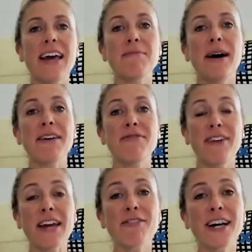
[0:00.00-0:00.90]
And my
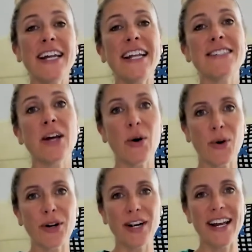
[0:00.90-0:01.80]
favorite is the
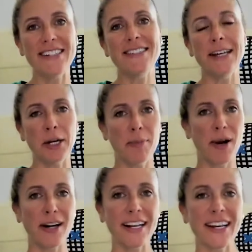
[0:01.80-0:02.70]
order in dinner
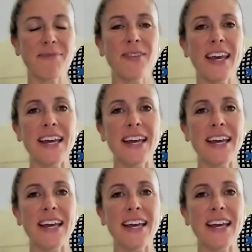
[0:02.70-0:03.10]
party.